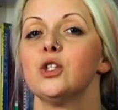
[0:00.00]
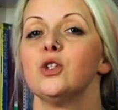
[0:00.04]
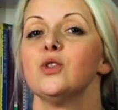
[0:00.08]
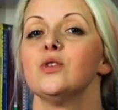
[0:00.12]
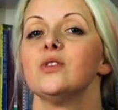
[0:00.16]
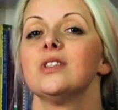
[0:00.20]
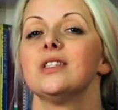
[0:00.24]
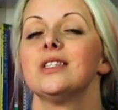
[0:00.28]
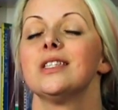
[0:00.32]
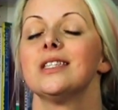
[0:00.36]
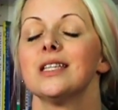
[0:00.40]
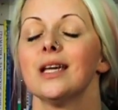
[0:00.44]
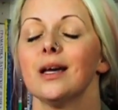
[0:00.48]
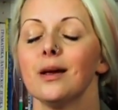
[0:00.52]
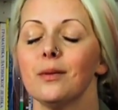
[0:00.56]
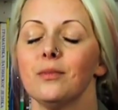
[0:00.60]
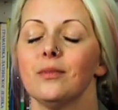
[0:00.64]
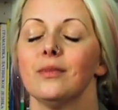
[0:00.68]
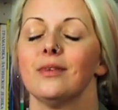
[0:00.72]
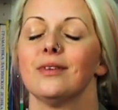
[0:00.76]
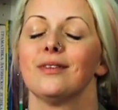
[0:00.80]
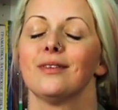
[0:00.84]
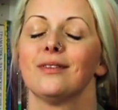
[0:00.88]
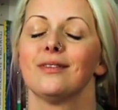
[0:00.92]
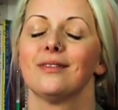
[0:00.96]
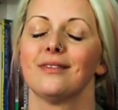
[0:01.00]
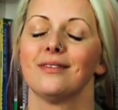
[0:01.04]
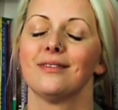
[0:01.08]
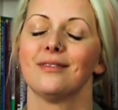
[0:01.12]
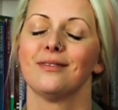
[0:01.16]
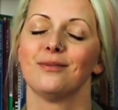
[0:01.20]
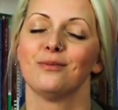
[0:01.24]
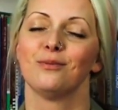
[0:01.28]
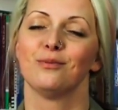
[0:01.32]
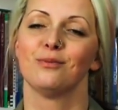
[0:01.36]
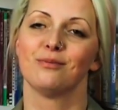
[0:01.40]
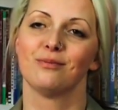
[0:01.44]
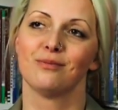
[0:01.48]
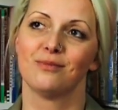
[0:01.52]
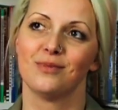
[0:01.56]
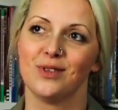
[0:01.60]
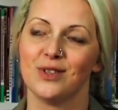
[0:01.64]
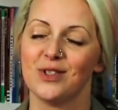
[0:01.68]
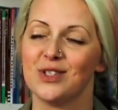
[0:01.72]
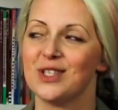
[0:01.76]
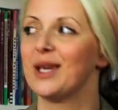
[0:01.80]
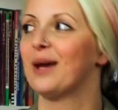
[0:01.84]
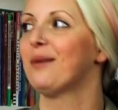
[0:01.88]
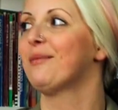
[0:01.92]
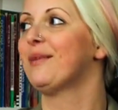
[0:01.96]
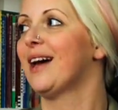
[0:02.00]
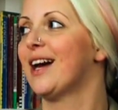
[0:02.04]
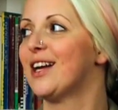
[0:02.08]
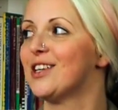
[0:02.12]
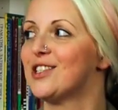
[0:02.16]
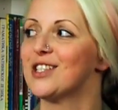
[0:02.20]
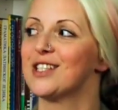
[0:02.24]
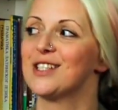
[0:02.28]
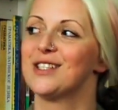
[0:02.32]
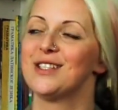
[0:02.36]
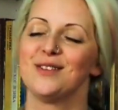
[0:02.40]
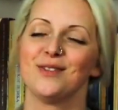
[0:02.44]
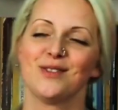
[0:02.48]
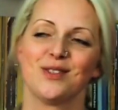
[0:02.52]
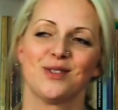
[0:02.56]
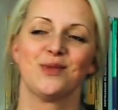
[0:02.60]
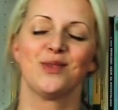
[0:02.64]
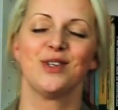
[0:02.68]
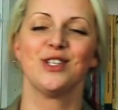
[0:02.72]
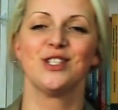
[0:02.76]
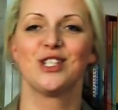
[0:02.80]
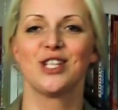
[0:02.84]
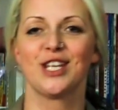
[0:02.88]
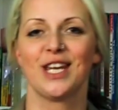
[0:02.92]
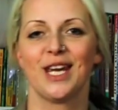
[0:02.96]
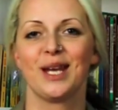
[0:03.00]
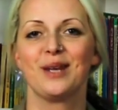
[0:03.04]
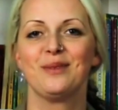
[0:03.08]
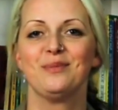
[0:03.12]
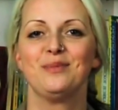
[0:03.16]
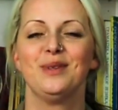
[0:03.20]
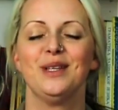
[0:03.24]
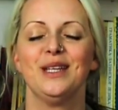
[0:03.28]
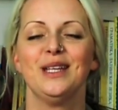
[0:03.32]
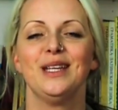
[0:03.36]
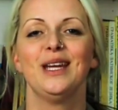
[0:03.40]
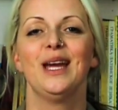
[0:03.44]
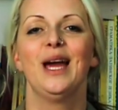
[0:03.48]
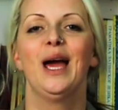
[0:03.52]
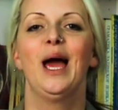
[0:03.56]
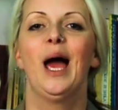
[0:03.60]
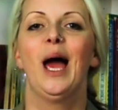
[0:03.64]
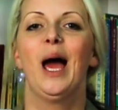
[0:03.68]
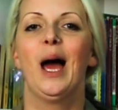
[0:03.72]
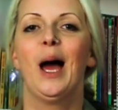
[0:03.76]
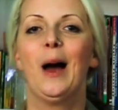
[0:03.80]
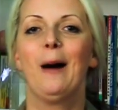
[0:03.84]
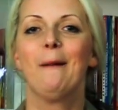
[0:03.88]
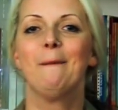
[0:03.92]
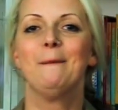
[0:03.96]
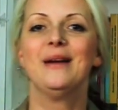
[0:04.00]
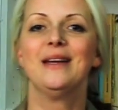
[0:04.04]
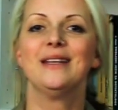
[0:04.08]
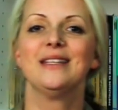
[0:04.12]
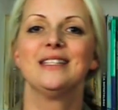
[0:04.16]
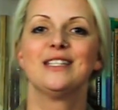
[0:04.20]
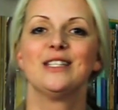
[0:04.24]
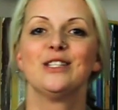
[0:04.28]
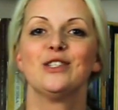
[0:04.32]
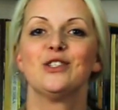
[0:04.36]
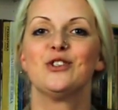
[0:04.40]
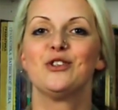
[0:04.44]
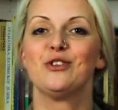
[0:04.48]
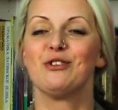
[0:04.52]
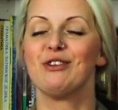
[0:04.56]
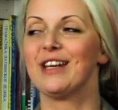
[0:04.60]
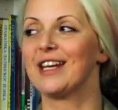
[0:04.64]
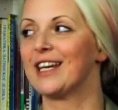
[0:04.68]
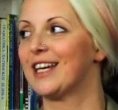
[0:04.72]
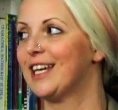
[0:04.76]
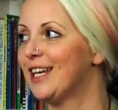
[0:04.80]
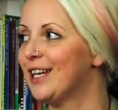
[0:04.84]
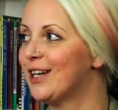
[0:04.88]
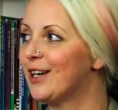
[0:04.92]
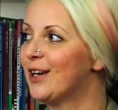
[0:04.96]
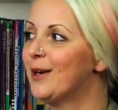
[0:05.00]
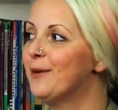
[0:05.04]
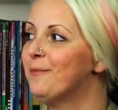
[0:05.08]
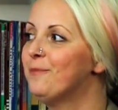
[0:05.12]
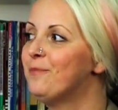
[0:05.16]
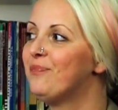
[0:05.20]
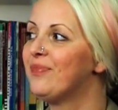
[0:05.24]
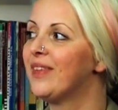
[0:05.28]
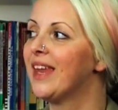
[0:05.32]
to some adjectives which can be a bit trickier.